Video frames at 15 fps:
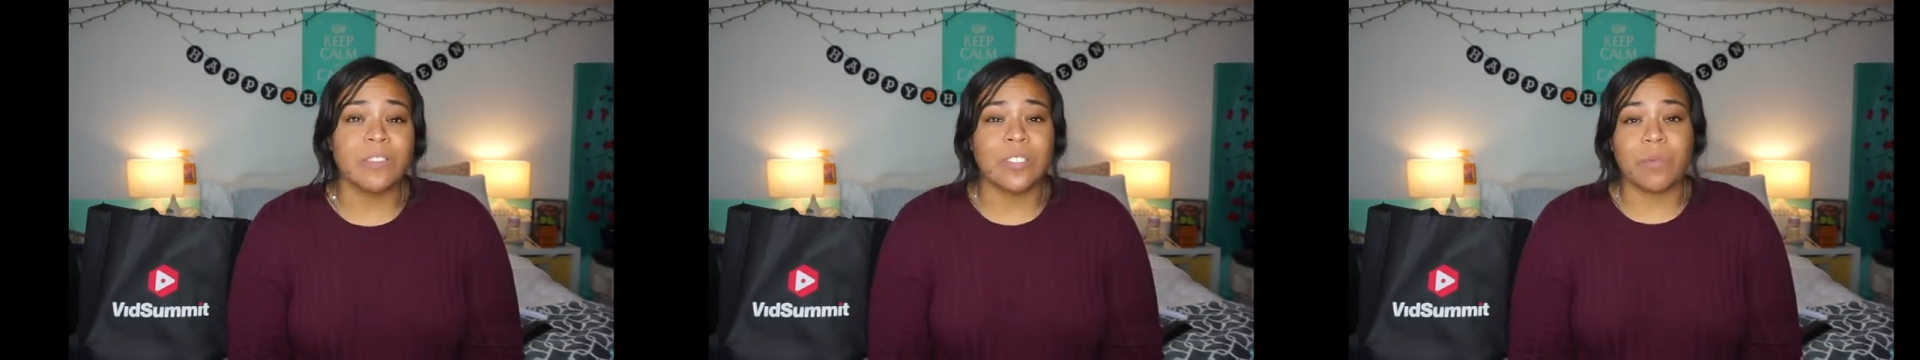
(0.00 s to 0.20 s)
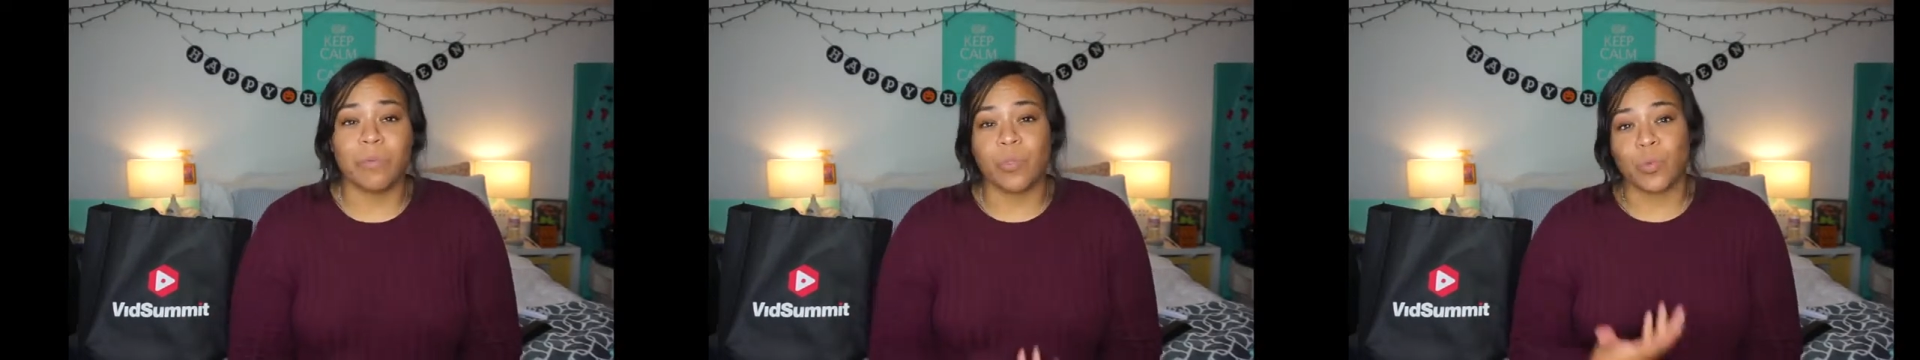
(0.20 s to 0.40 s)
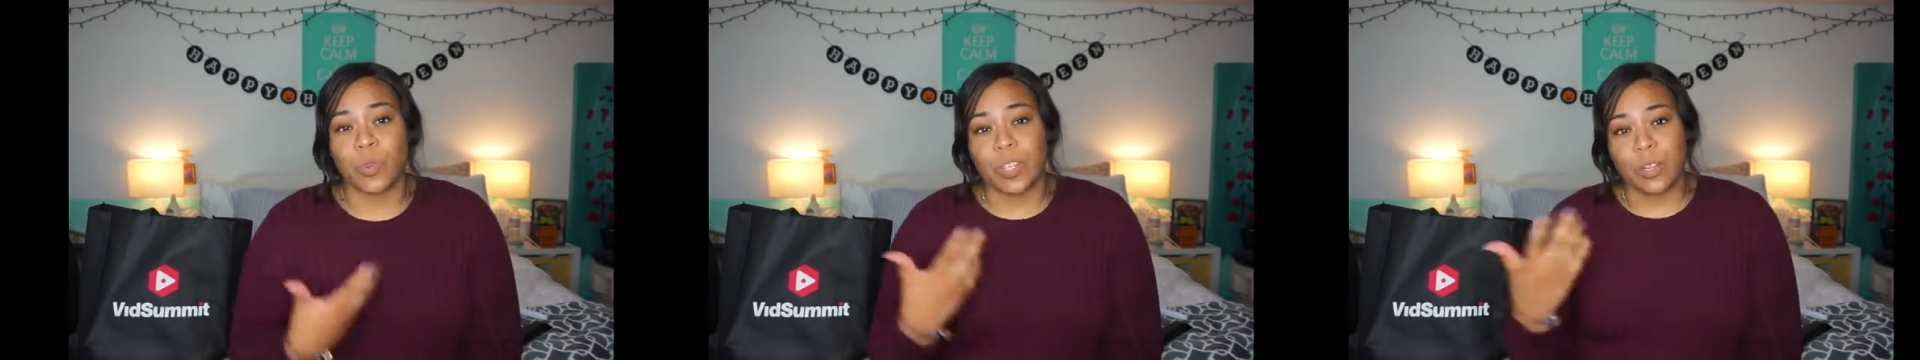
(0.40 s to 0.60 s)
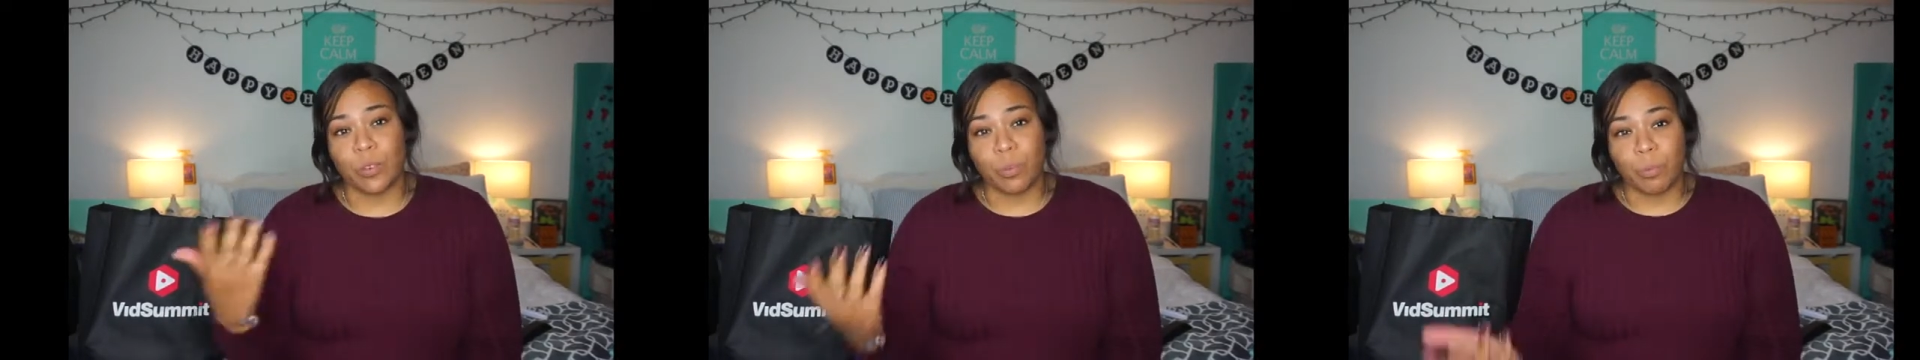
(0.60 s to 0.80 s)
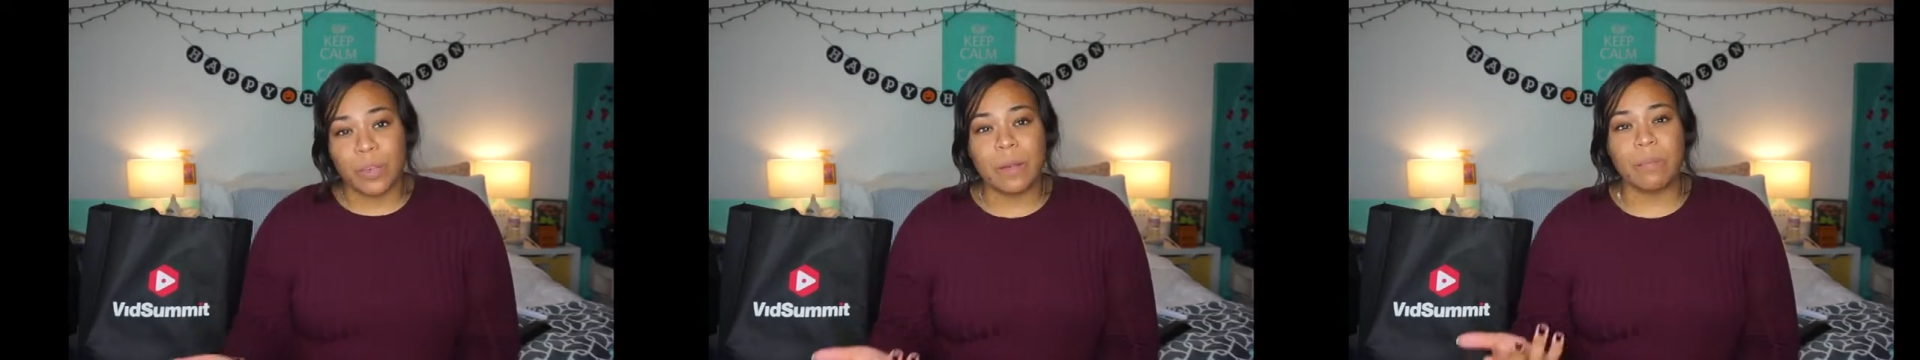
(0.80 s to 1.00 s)
some of the really
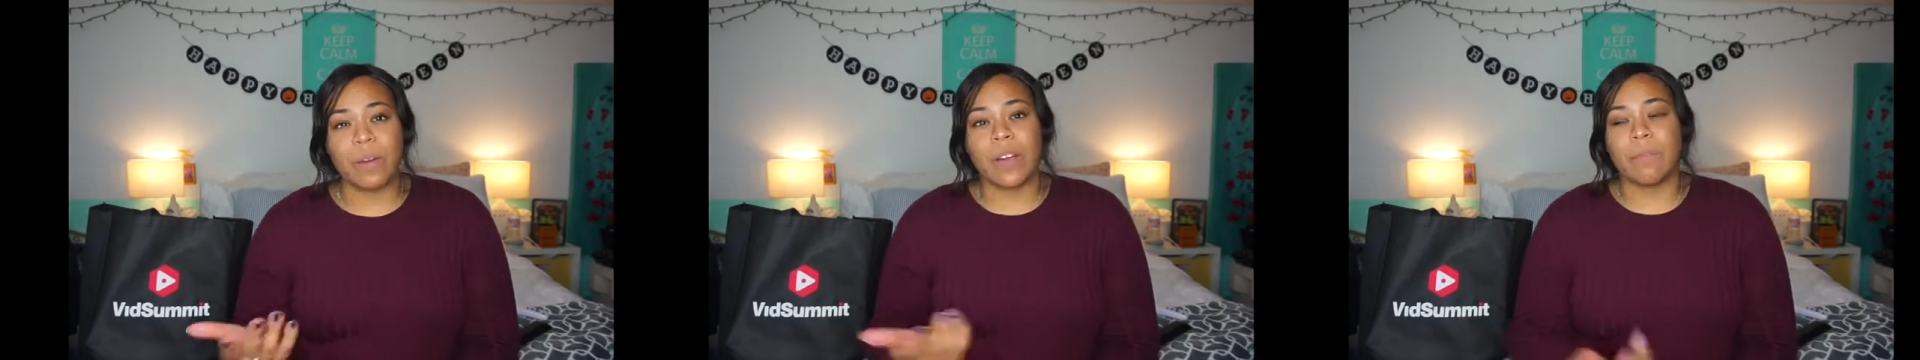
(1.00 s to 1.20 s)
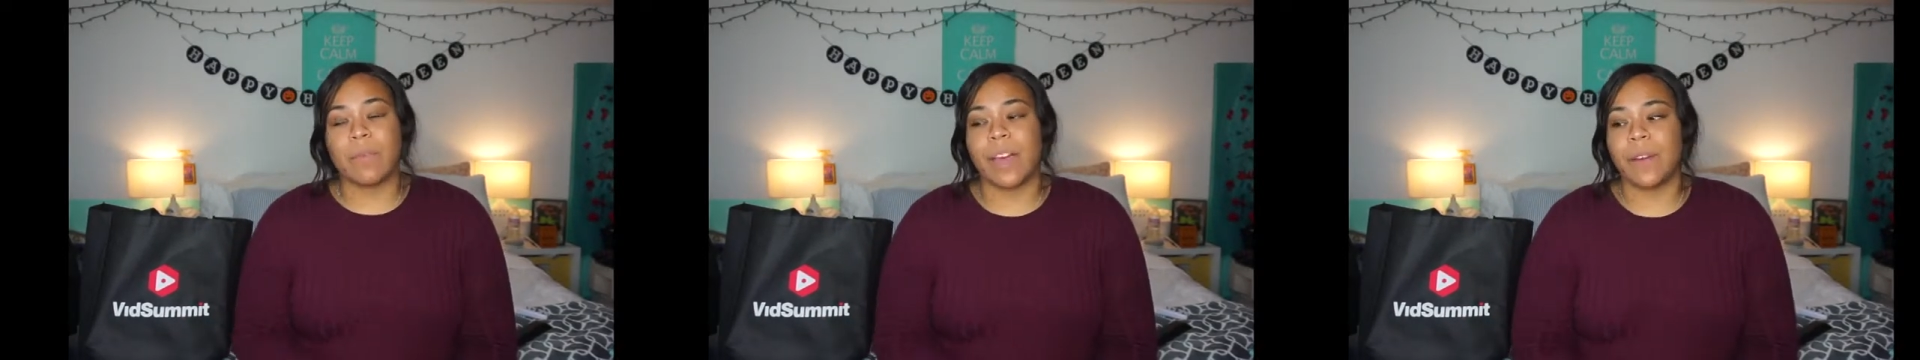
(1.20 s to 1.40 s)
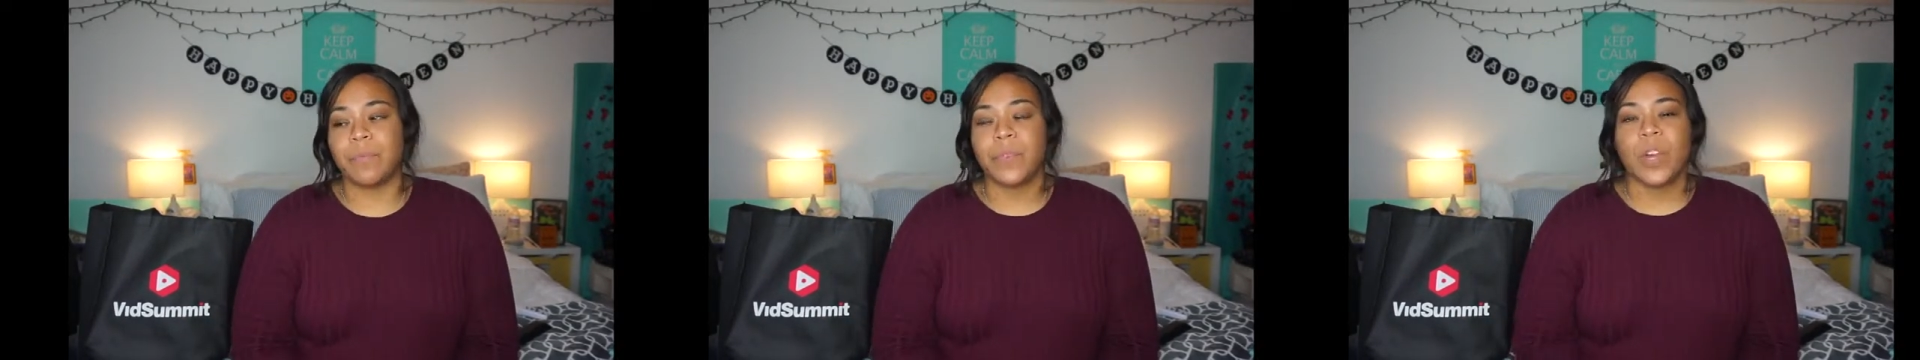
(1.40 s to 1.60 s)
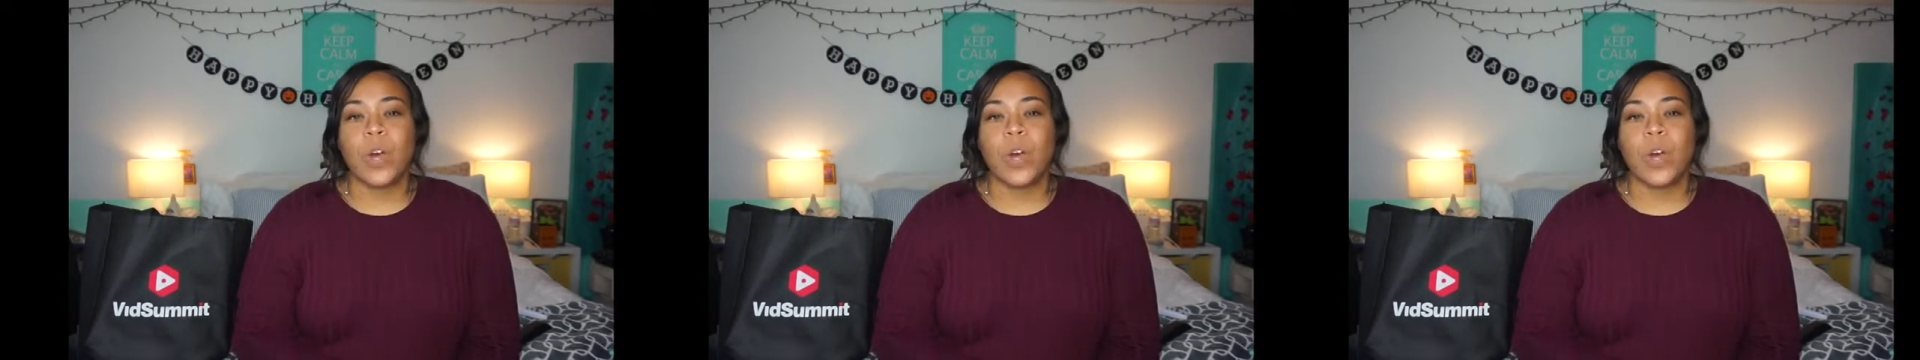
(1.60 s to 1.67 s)
cool people I met,